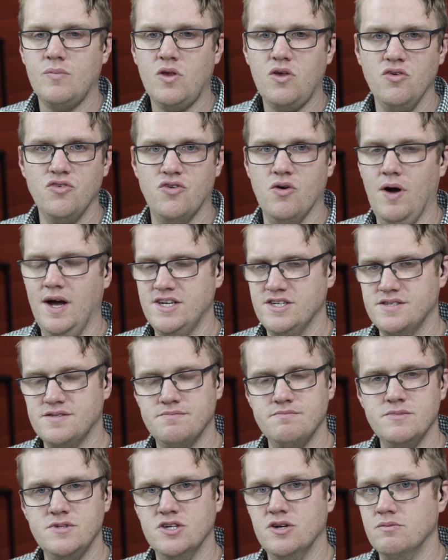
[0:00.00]
So I just
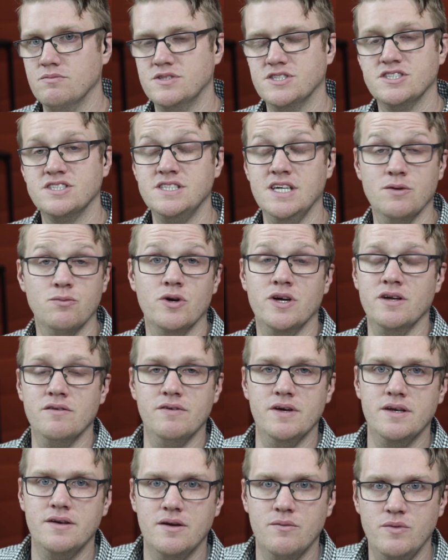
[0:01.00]
get rid
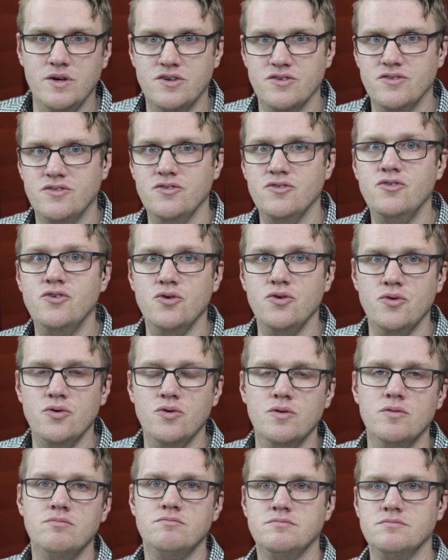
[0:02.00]
of it, and we just
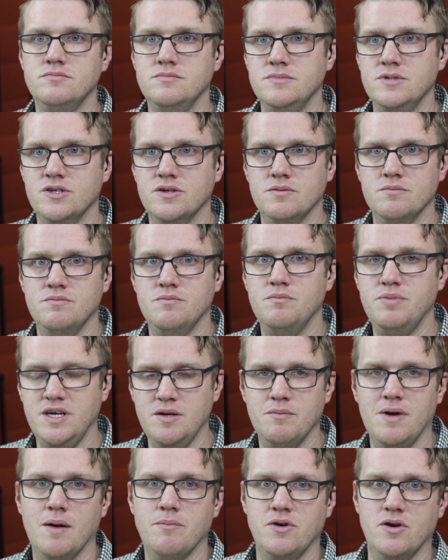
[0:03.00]
do
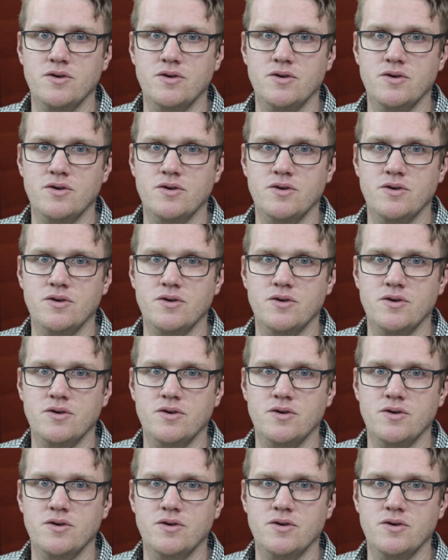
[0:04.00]
beat map